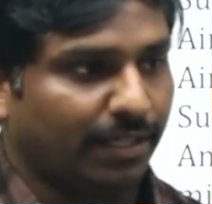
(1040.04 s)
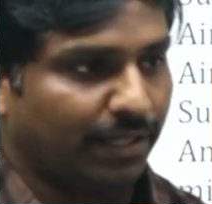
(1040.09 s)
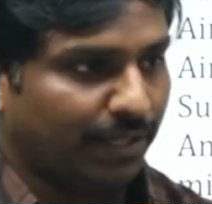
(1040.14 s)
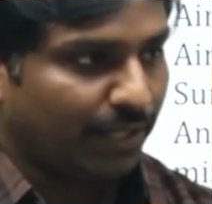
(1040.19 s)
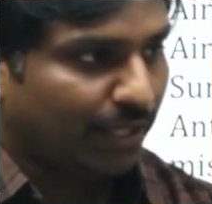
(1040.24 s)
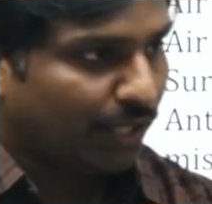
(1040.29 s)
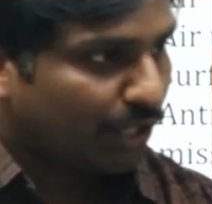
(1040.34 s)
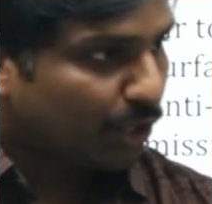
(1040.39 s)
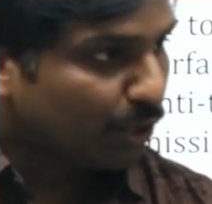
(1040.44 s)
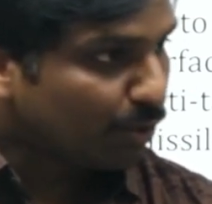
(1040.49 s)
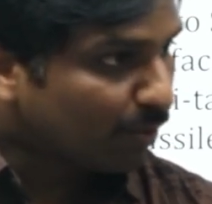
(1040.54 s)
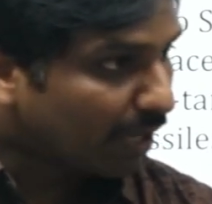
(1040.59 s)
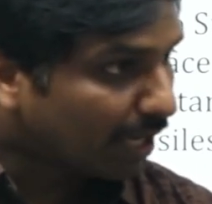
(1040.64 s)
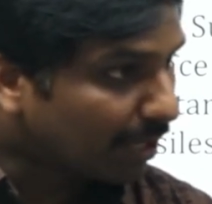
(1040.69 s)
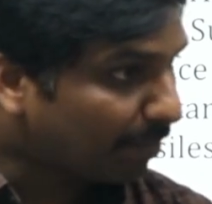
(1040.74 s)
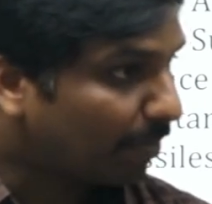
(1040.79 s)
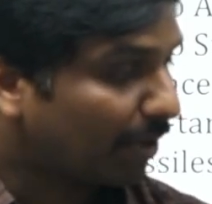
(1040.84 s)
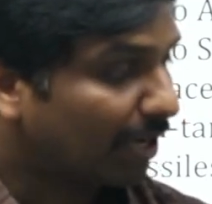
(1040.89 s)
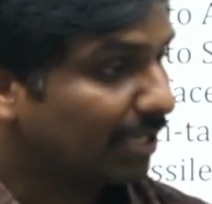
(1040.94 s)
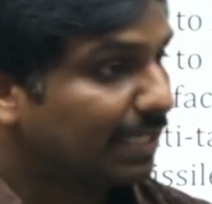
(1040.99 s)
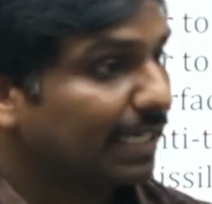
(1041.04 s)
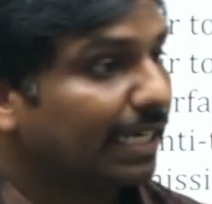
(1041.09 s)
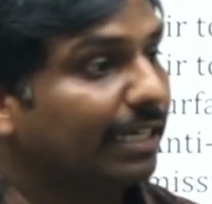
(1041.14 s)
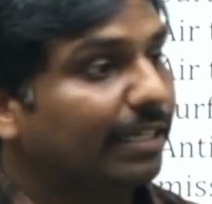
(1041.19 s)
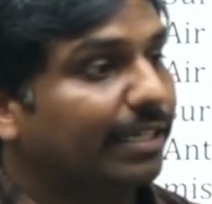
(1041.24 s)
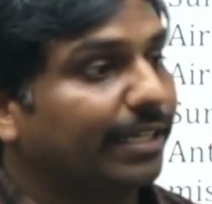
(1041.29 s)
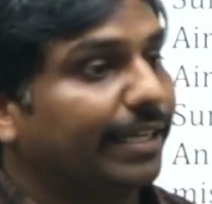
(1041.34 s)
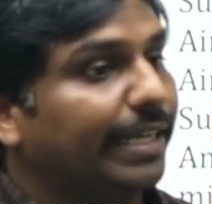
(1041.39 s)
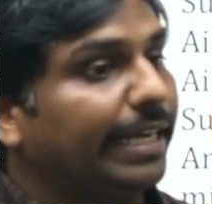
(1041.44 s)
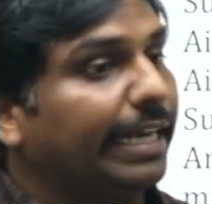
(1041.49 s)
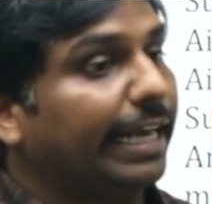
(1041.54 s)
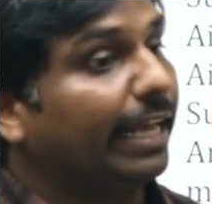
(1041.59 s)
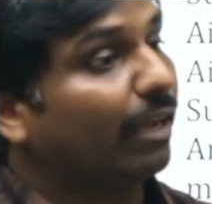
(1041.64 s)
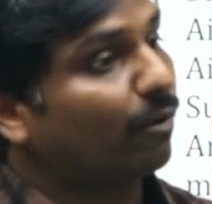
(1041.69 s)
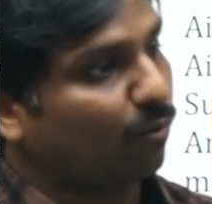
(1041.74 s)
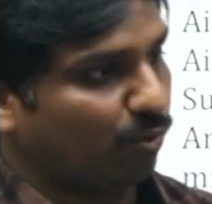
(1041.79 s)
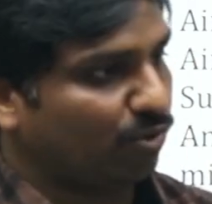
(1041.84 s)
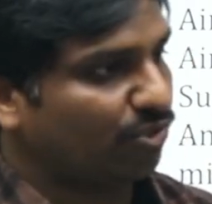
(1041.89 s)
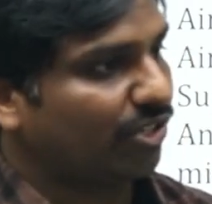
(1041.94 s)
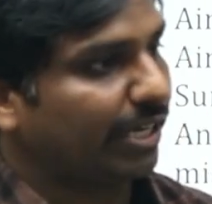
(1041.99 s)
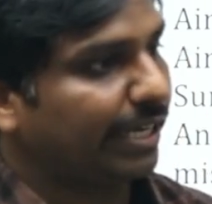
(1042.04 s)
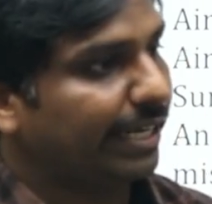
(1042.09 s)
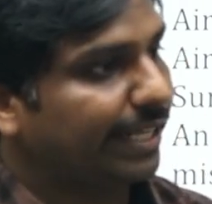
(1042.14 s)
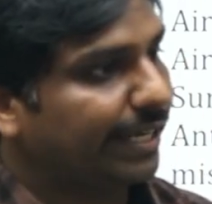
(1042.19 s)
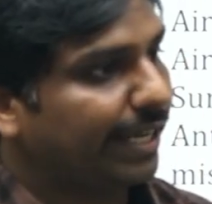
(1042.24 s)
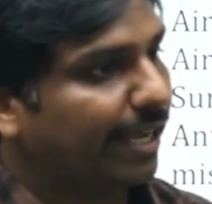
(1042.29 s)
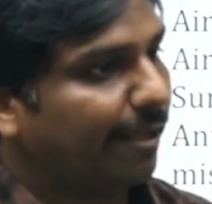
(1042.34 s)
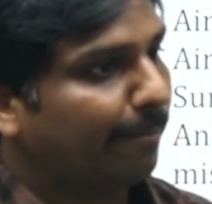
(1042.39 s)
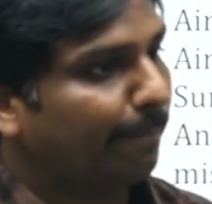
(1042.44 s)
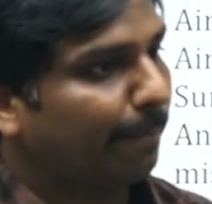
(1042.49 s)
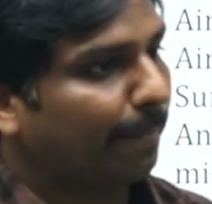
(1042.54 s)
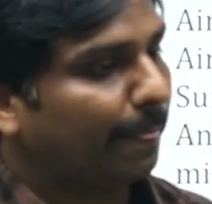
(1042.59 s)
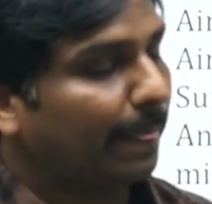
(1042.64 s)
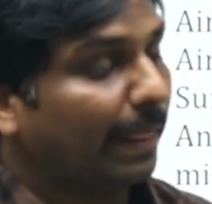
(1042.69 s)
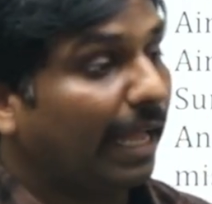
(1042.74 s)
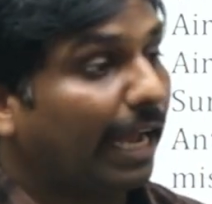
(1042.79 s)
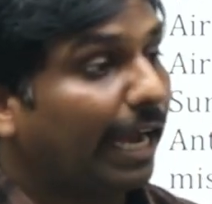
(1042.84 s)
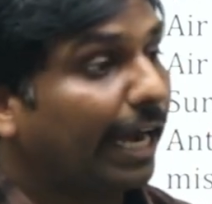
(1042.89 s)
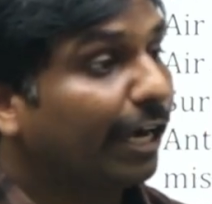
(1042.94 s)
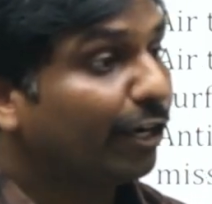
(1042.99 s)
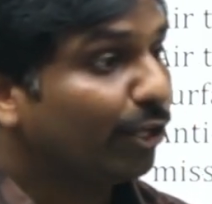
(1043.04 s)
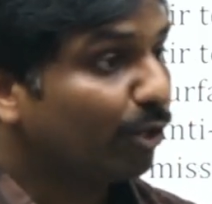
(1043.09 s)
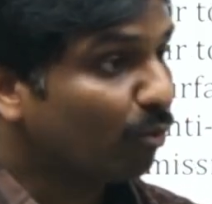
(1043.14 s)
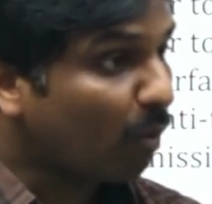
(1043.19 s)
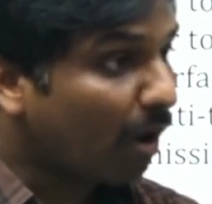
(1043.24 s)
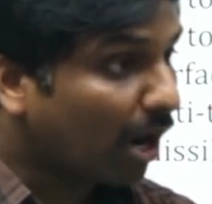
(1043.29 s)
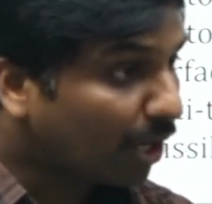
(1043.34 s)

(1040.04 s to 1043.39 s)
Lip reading: you are present in a coastal area and you want to